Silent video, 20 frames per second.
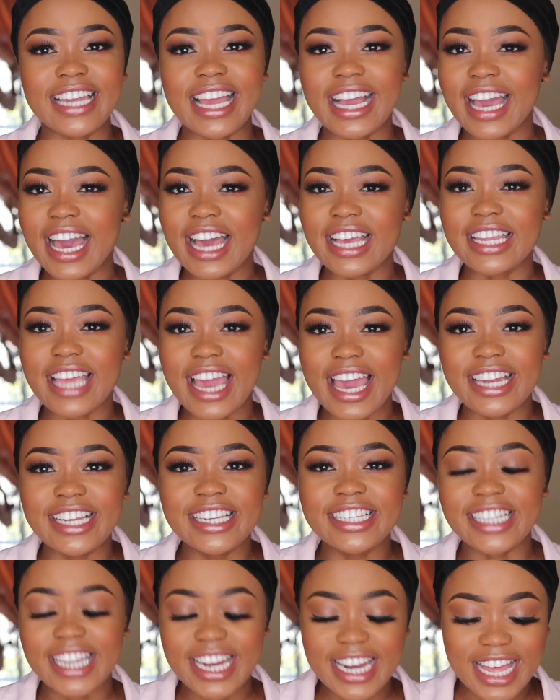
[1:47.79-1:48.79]
Like I
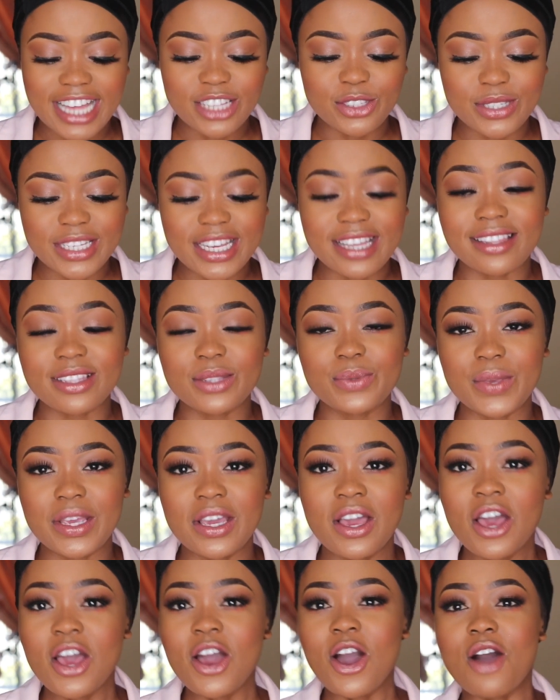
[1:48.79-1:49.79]
literally had to take this
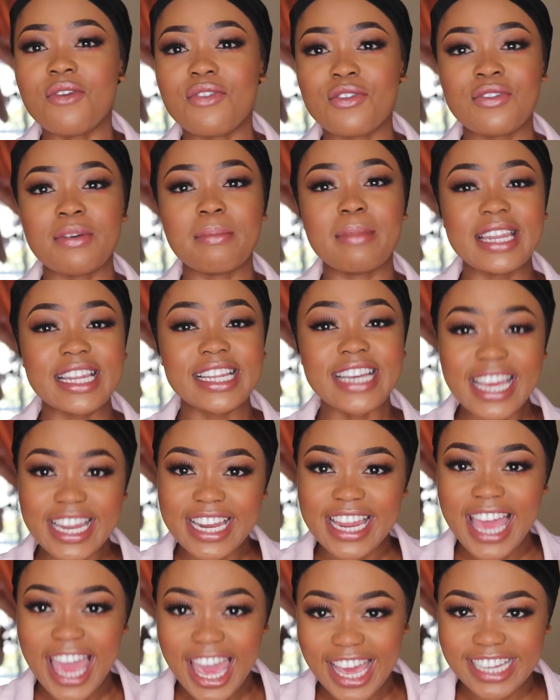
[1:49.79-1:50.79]
wig off of a
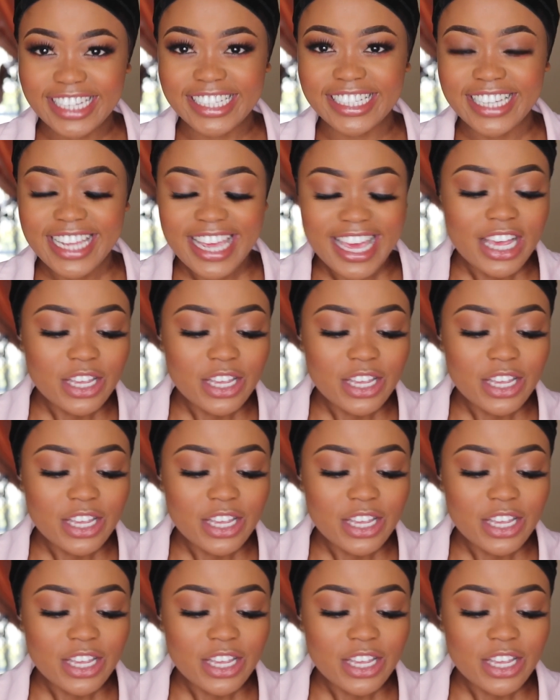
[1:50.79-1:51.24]
mannequin head.